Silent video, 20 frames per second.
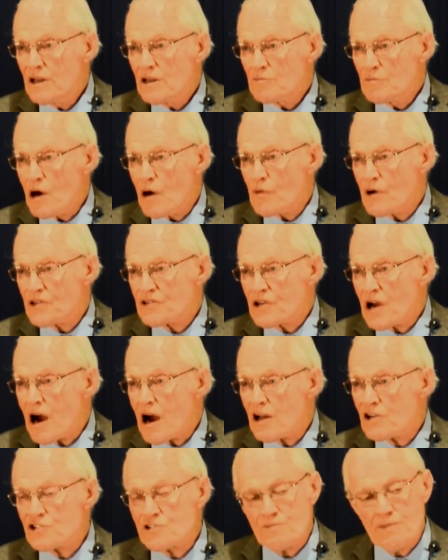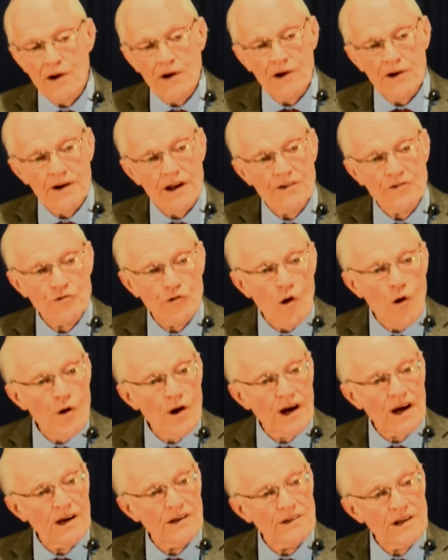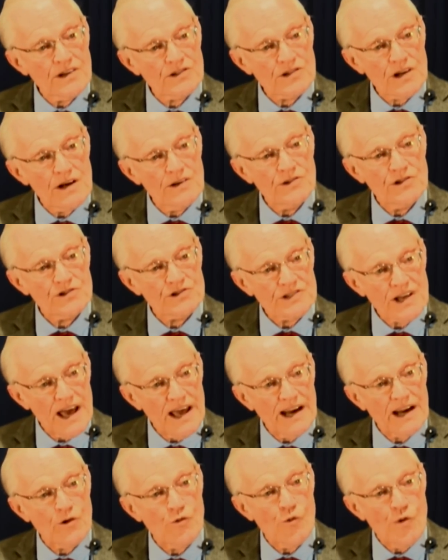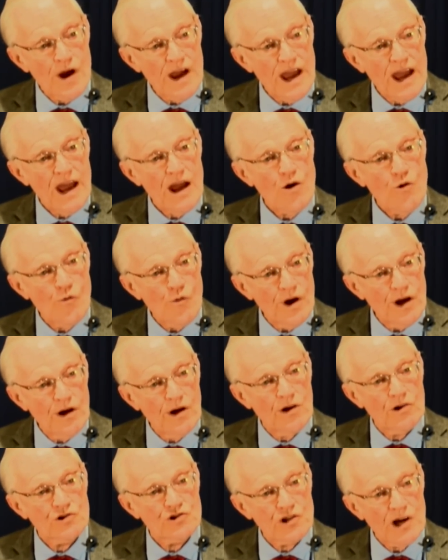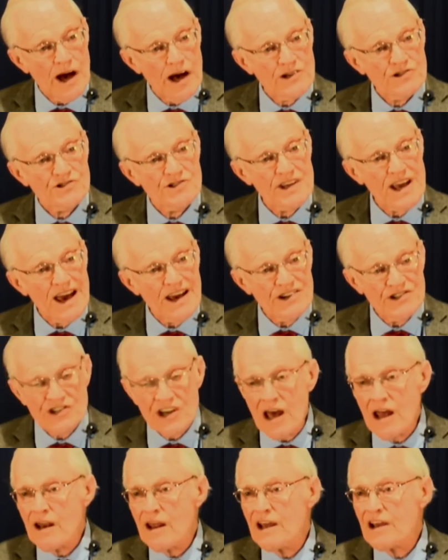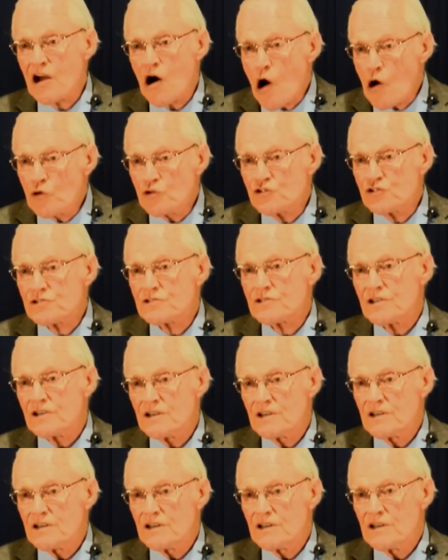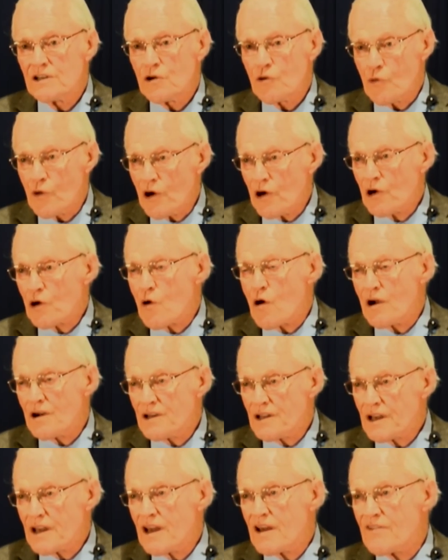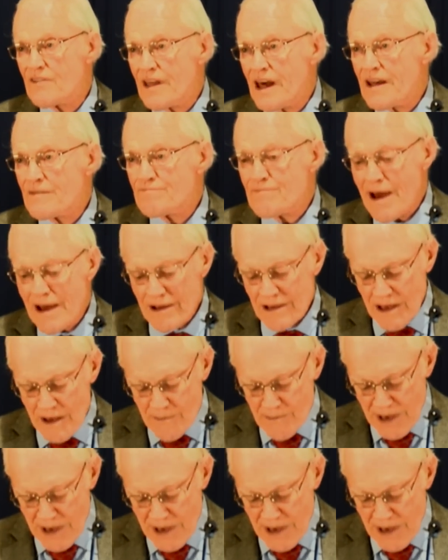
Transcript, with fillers: but with God's Spirit and growing in this understanding, we will judge the angelic host. We're going to give that, be